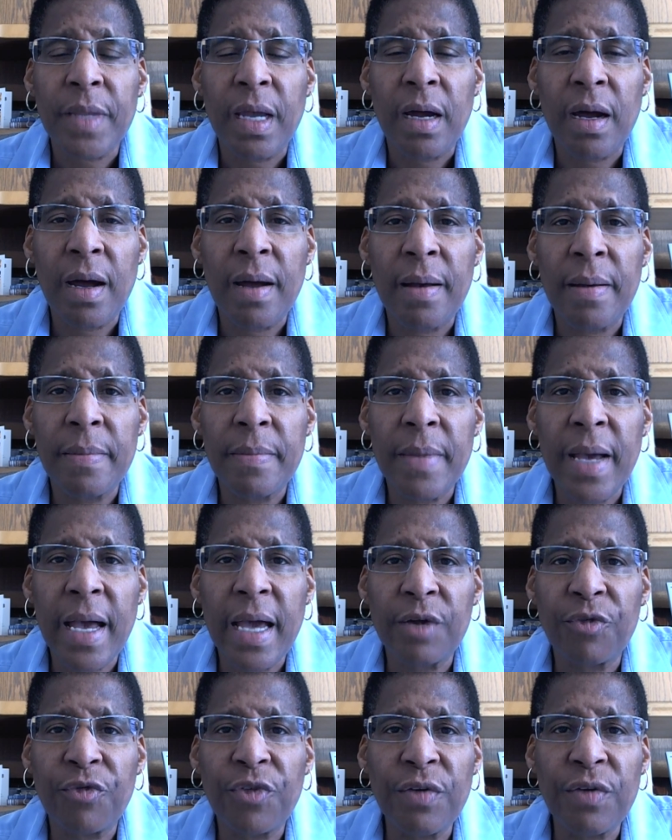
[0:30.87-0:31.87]
I
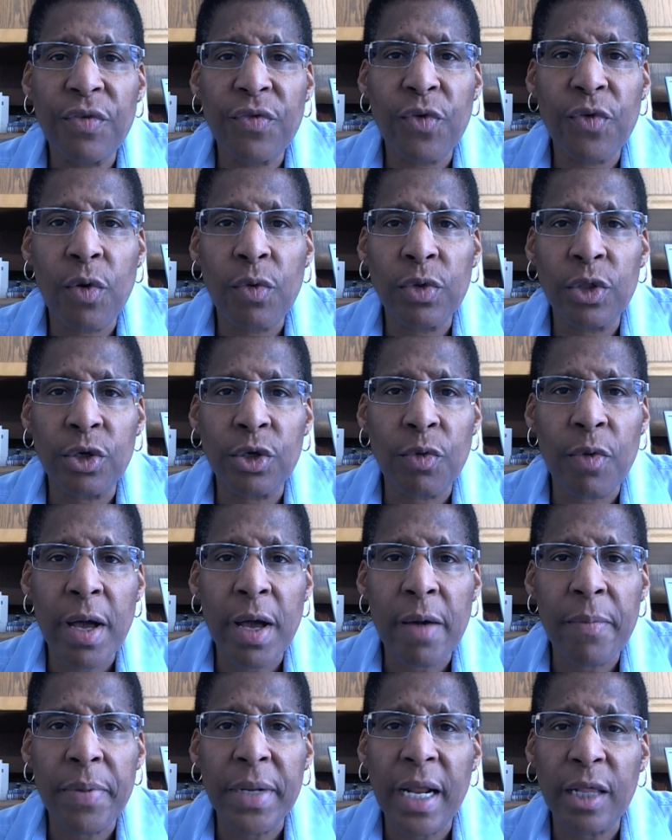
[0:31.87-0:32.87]
had a fever for a little
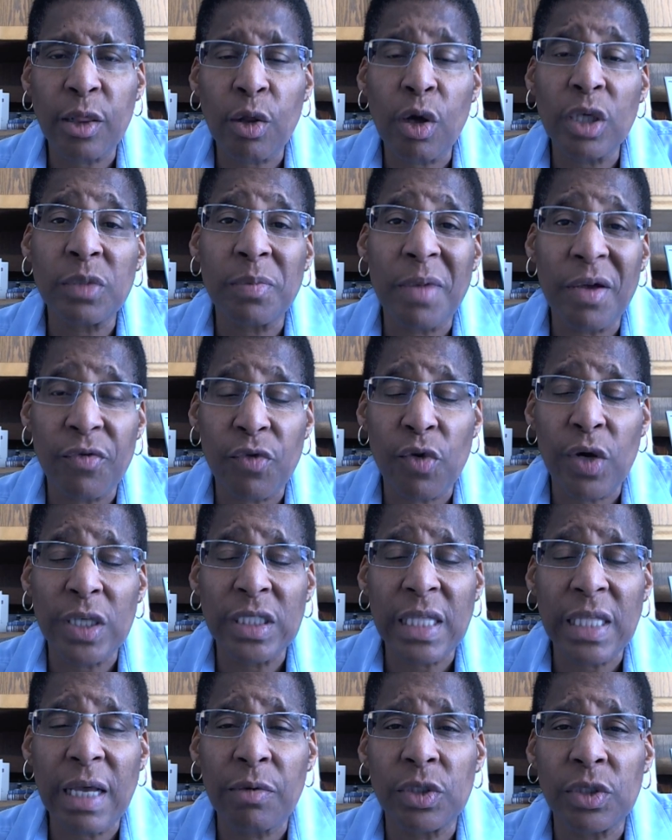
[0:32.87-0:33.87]
while, but I lost my voice.
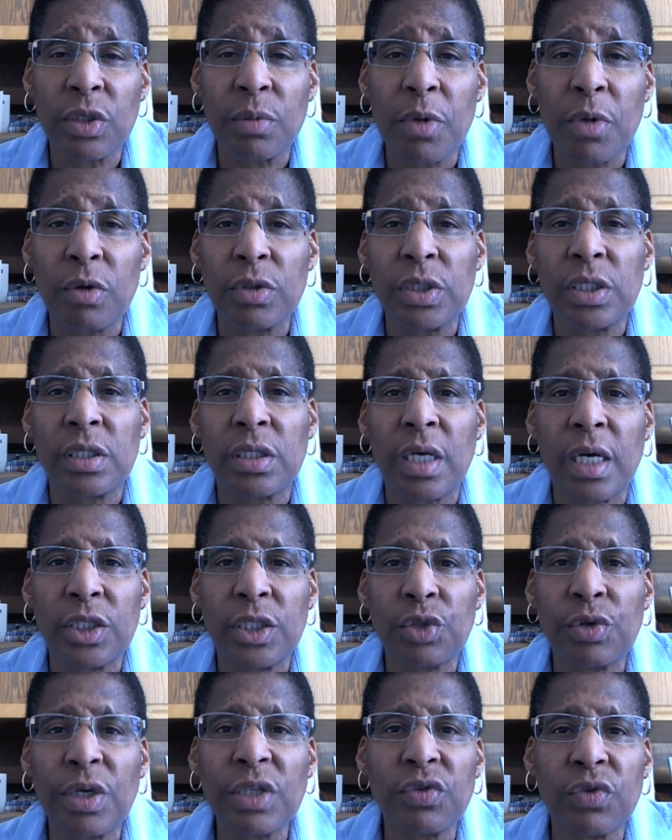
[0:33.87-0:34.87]
That was the most
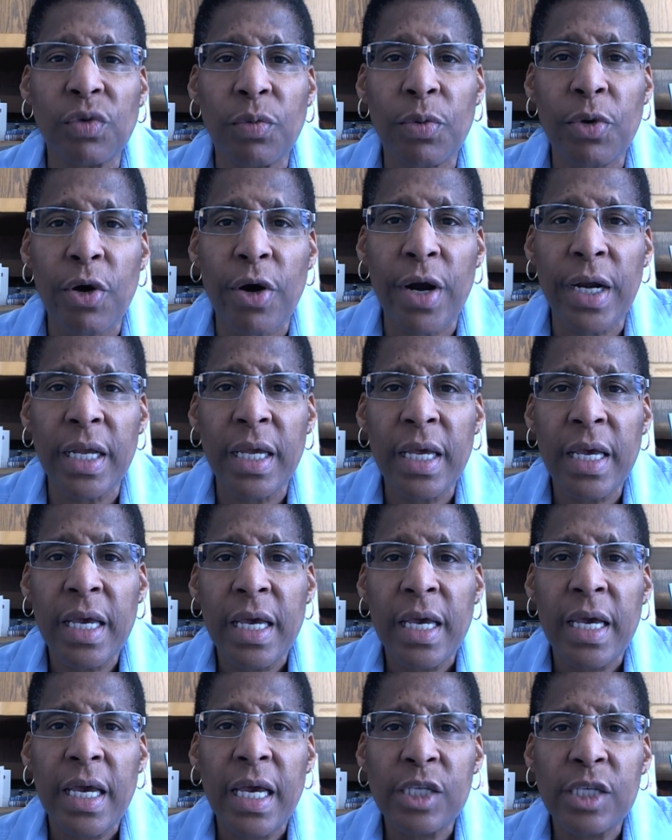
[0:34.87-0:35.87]
stressful part.
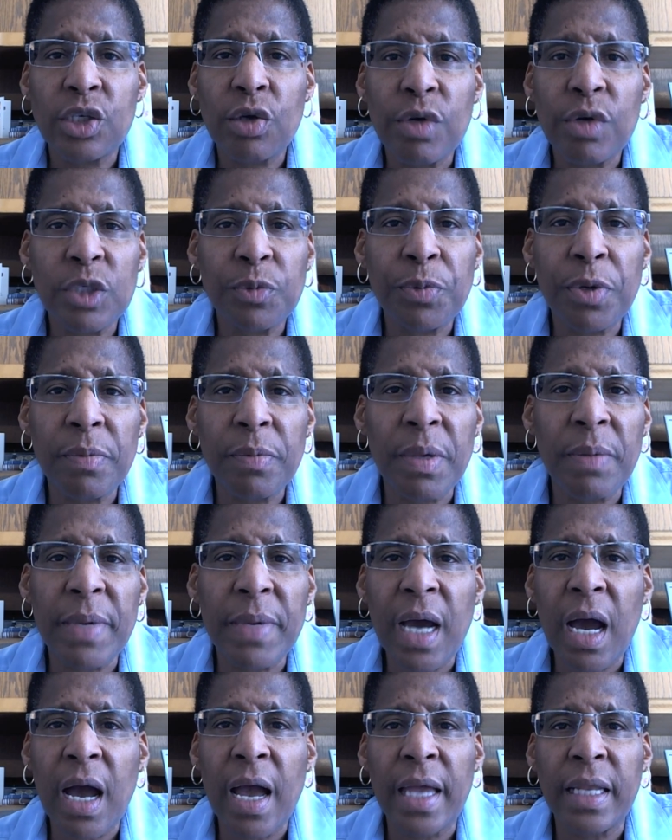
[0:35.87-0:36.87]
And so it's put me
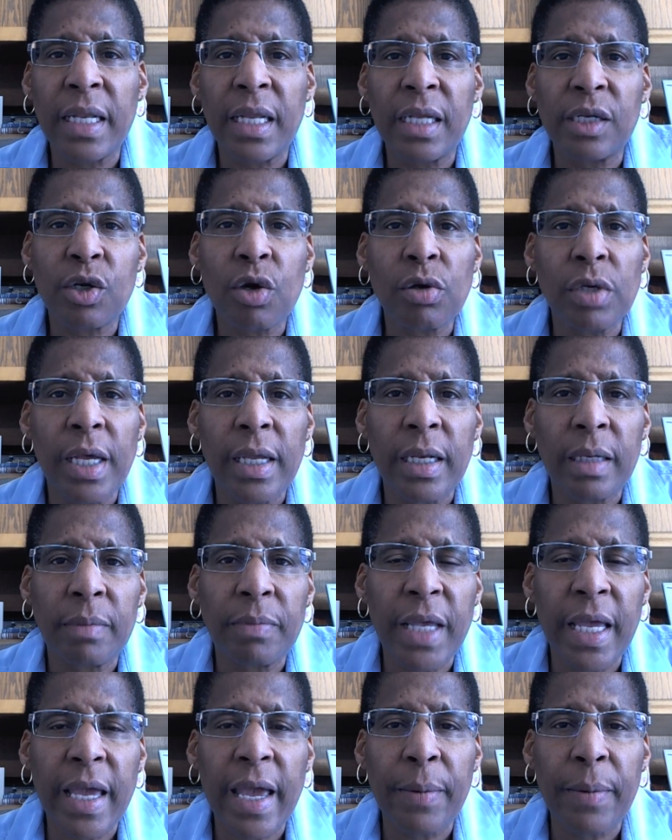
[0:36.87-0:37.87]
behind in
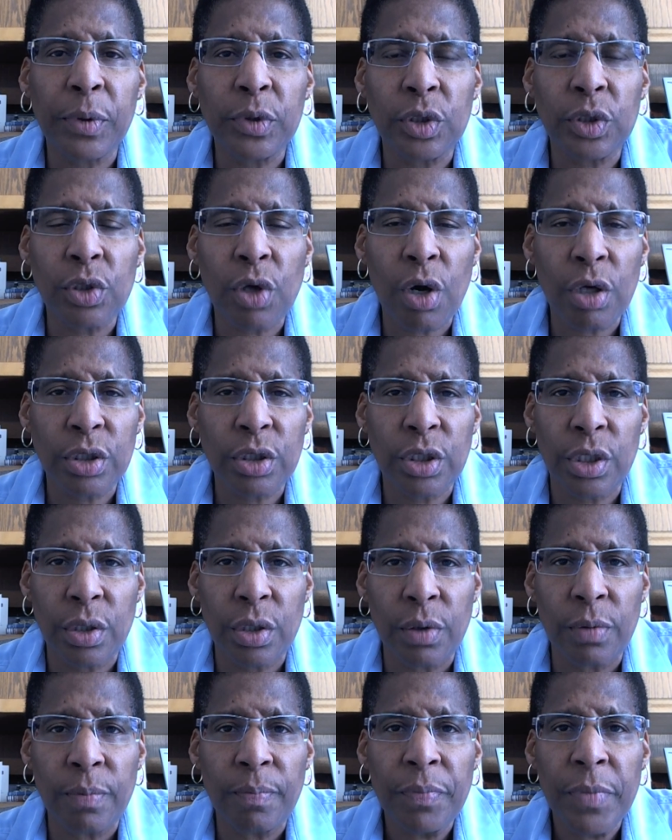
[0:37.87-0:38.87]
being able to talk to
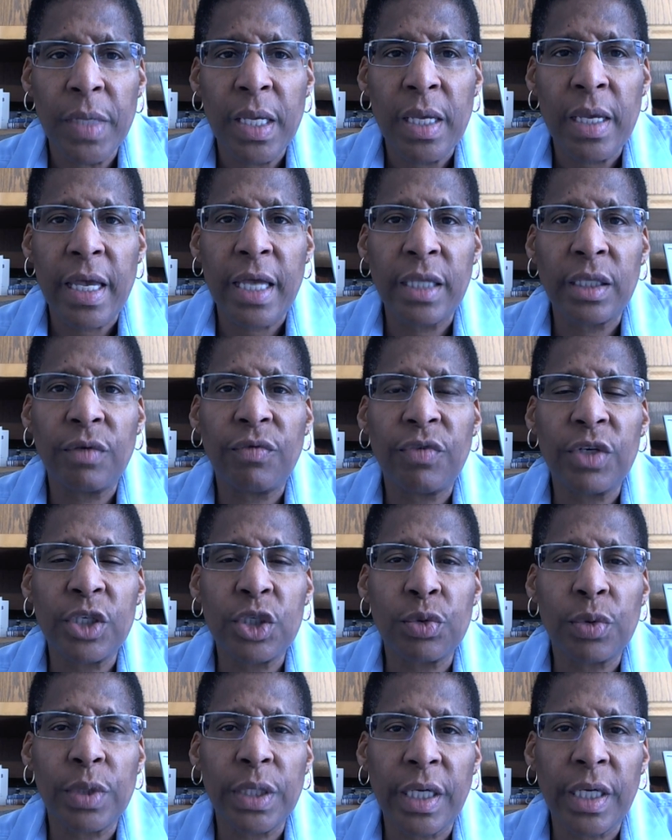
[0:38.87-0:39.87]
you
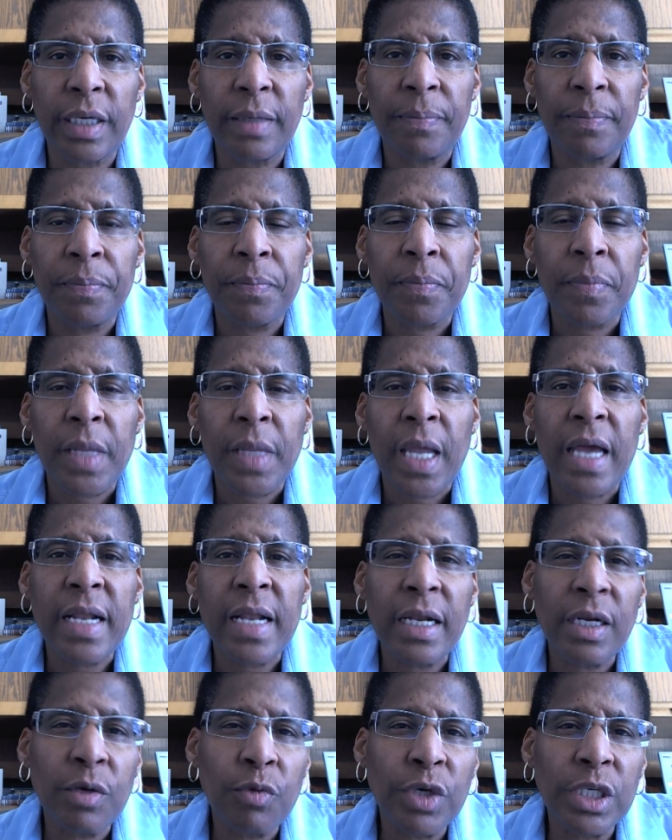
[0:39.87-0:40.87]
individually. And
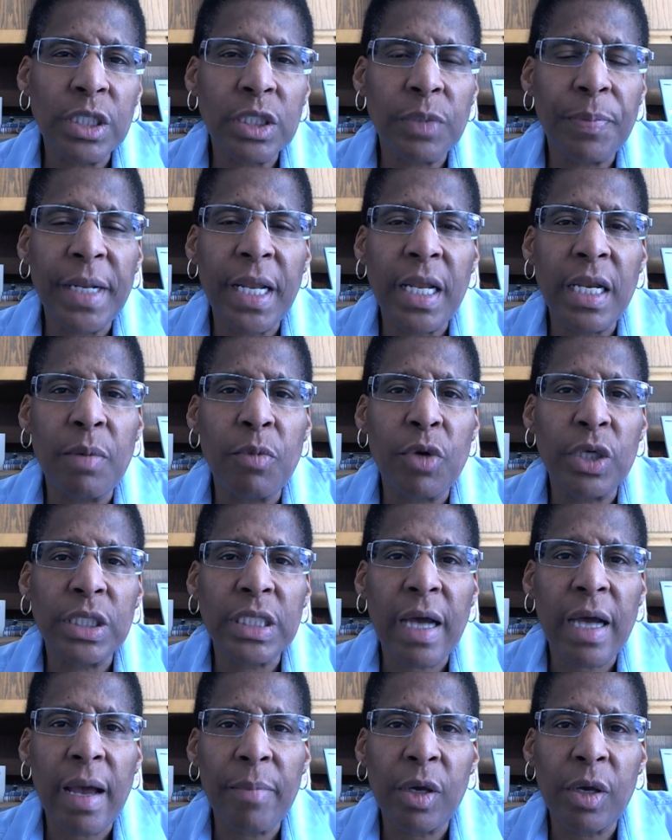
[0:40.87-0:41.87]
I didn't want to spend any more
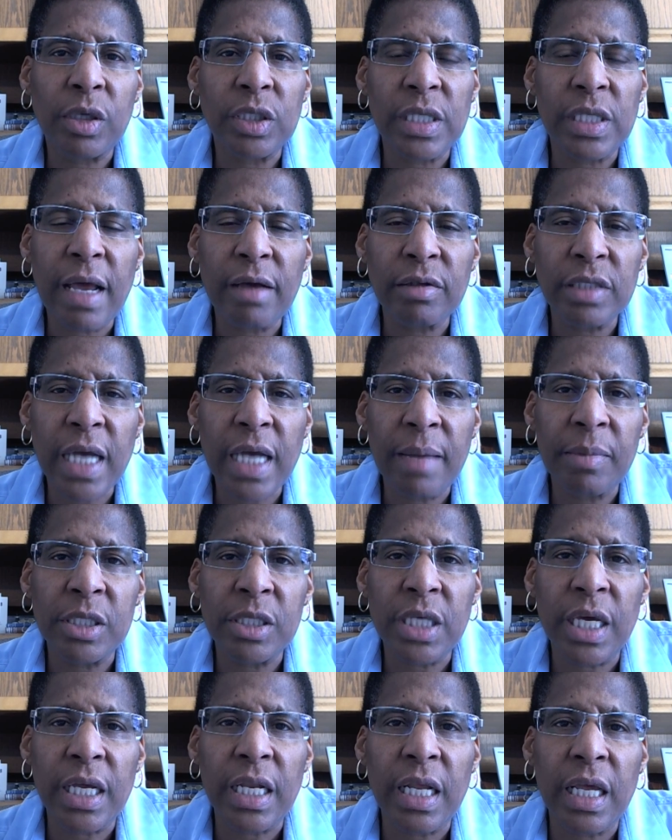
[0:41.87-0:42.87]
time because now time
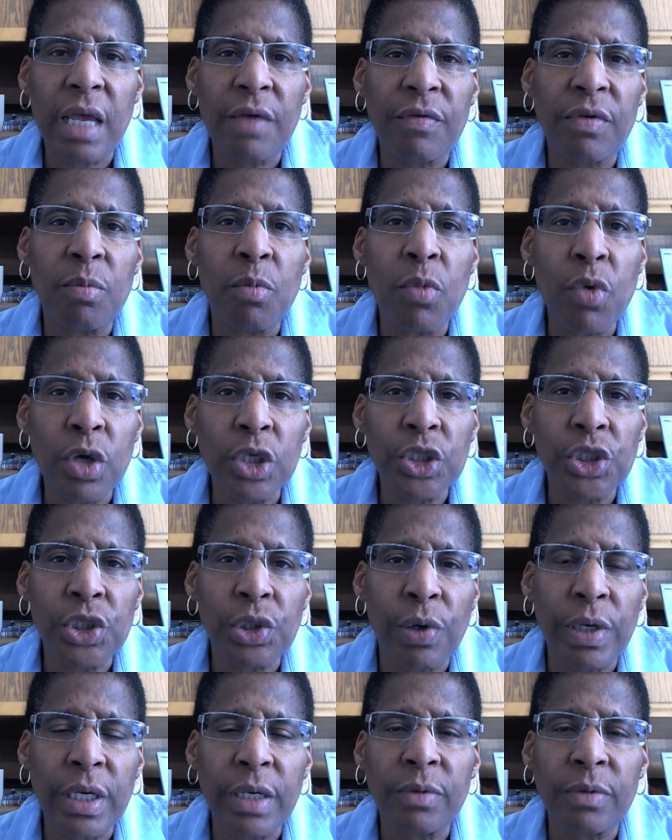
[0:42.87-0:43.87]
is getting even more
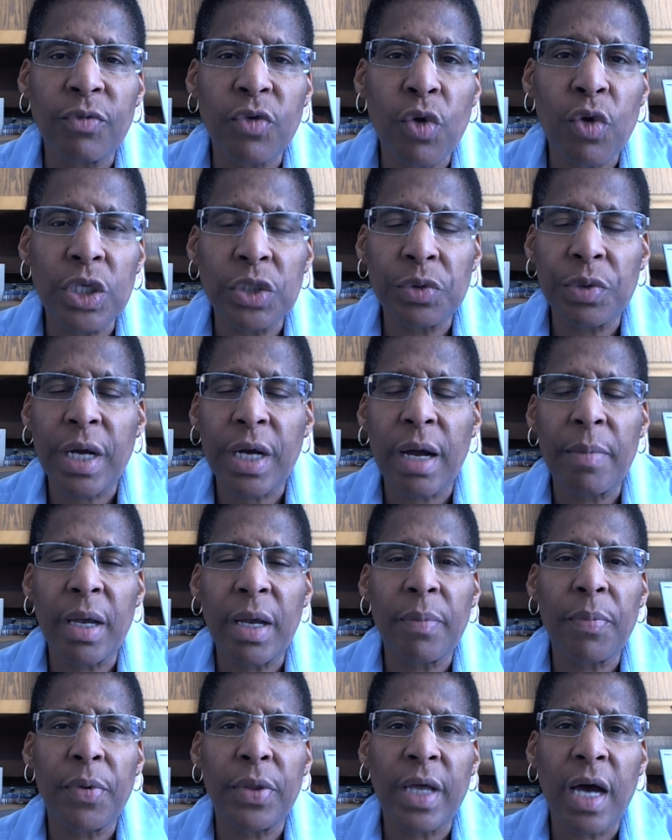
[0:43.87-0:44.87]
short, and of course we're
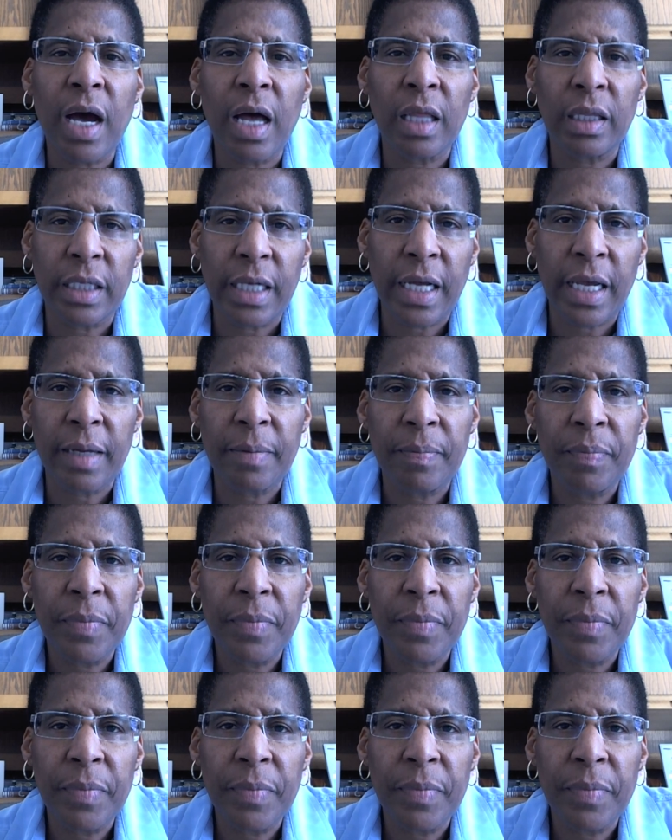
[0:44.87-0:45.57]
coming up on the holiday.